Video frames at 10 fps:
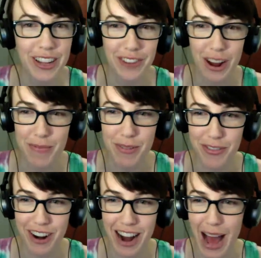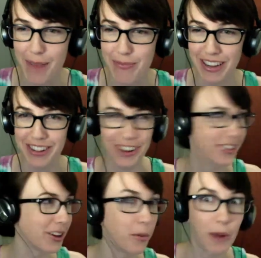noise right before it happened.
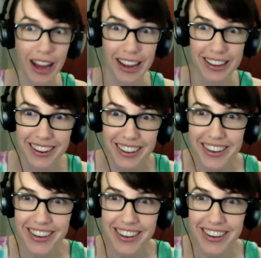I was like, what?